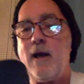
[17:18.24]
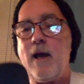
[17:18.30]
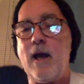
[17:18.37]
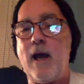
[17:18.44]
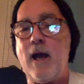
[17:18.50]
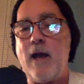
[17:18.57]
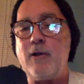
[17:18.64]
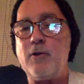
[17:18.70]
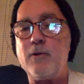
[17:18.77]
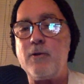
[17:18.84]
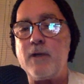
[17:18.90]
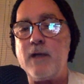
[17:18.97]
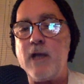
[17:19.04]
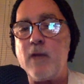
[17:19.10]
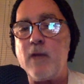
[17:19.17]
and you
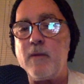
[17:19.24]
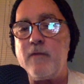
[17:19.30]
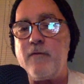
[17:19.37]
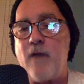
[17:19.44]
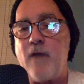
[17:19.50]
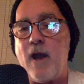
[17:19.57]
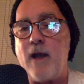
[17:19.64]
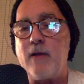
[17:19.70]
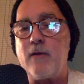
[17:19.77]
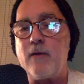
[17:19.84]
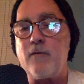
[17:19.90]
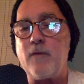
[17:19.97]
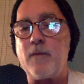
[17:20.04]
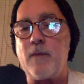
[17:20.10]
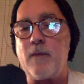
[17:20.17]
can hear me fine
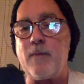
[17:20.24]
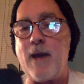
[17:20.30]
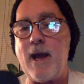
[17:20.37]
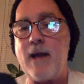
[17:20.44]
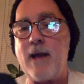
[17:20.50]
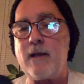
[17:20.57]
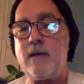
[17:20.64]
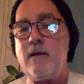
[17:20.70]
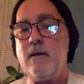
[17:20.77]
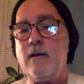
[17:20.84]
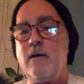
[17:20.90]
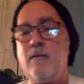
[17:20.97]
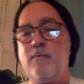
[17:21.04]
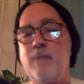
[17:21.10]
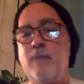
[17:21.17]
from the back,
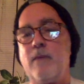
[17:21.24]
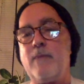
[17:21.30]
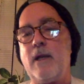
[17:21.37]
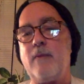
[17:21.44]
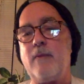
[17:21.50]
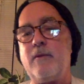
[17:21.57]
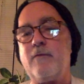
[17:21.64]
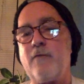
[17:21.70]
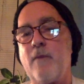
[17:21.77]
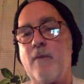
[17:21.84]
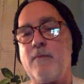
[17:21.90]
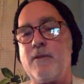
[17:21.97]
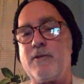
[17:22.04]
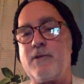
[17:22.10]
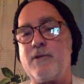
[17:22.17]
but maybe
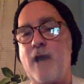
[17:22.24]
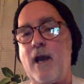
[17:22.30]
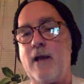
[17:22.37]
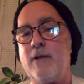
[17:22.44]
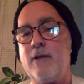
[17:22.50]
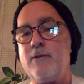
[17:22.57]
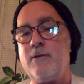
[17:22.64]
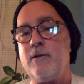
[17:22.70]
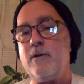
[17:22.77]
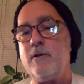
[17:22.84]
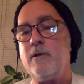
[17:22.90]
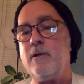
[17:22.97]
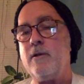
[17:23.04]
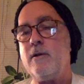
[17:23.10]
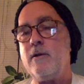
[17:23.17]
from the sides,
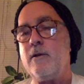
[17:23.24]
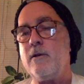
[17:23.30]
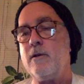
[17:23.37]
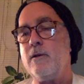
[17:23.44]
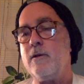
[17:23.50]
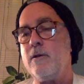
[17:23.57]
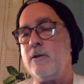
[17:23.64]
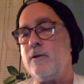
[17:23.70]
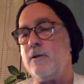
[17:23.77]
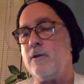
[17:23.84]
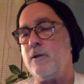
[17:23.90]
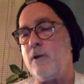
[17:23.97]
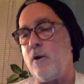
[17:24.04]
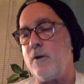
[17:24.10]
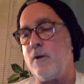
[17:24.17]

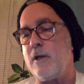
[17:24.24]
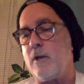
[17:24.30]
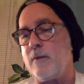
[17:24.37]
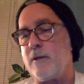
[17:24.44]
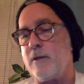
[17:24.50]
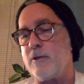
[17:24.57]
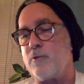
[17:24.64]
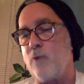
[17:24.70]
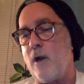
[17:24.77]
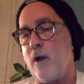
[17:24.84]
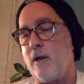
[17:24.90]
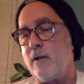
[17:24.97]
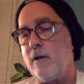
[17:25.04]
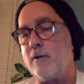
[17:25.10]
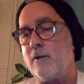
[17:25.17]
you don't hear me as
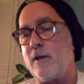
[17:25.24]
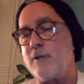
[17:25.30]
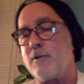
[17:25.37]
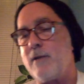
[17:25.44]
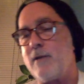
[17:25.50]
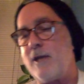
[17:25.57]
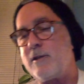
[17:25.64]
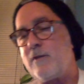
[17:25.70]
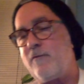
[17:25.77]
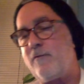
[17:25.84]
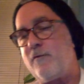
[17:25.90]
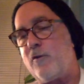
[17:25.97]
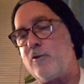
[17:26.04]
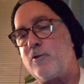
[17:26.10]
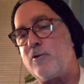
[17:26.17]
well. Okay, so that's the
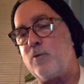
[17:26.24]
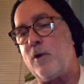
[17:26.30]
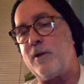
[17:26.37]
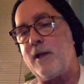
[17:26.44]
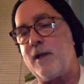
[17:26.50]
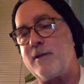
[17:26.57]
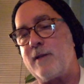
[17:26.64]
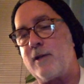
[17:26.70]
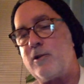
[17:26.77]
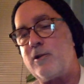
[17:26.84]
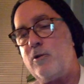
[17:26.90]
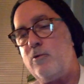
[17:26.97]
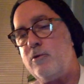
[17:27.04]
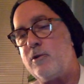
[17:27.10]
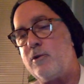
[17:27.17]
first one. That's like
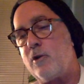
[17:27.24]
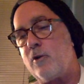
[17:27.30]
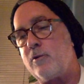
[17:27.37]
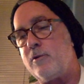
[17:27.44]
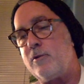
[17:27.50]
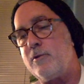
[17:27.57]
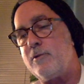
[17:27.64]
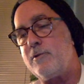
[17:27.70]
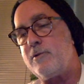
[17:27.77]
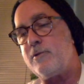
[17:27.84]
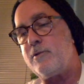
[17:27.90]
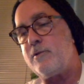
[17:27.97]
two circles,